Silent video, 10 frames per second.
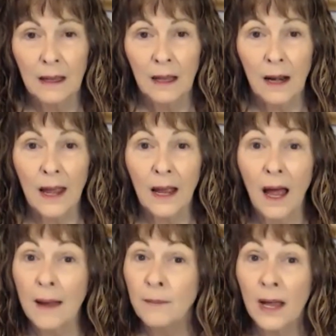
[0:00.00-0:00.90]
like,
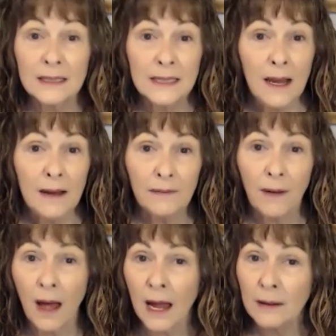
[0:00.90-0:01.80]
I'm not safe,
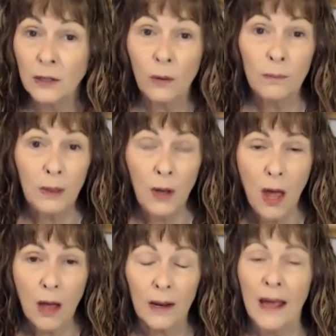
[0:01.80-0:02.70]
I don't
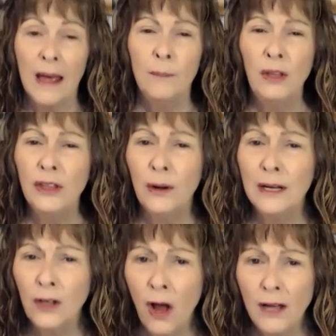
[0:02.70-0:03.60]
belong, but they're
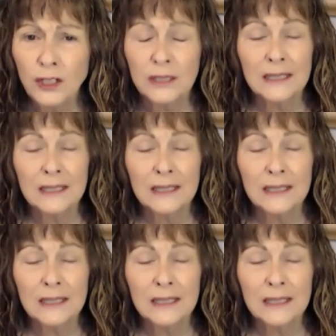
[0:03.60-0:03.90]
unconscious.